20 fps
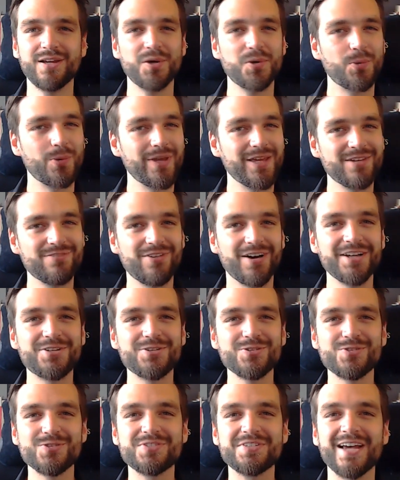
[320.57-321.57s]
We invite
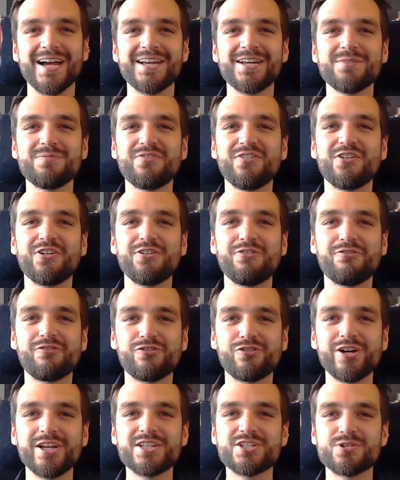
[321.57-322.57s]
you to sign up for a
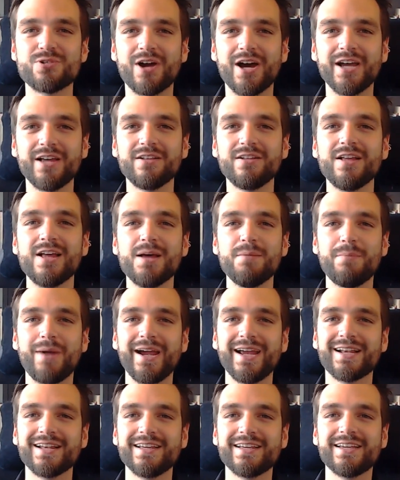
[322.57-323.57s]
free trial
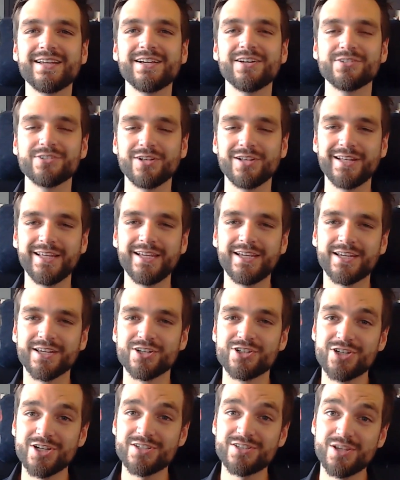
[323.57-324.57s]
by clicking on the link
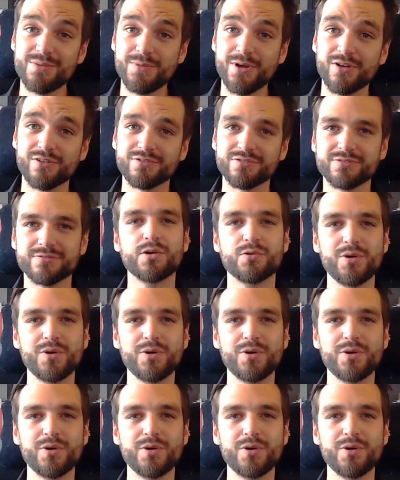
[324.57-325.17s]
just above.